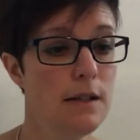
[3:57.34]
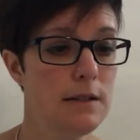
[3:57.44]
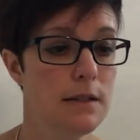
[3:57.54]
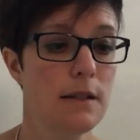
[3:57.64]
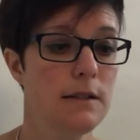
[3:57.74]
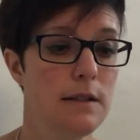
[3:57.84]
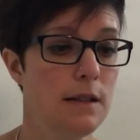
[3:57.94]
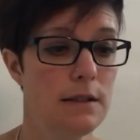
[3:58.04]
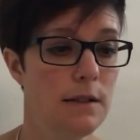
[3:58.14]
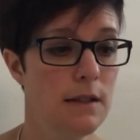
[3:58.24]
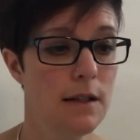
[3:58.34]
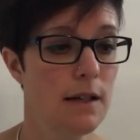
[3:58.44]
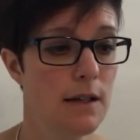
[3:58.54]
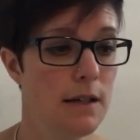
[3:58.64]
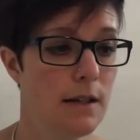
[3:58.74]
da da da
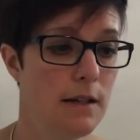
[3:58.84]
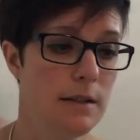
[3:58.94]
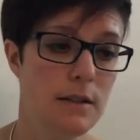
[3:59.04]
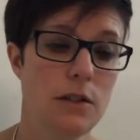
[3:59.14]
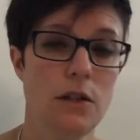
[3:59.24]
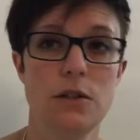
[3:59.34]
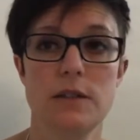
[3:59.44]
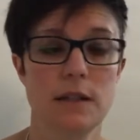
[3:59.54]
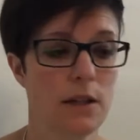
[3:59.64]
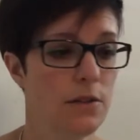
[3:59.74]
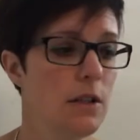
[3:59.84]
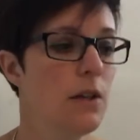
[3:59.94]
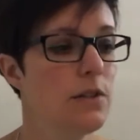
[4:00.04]
da. So using those notes.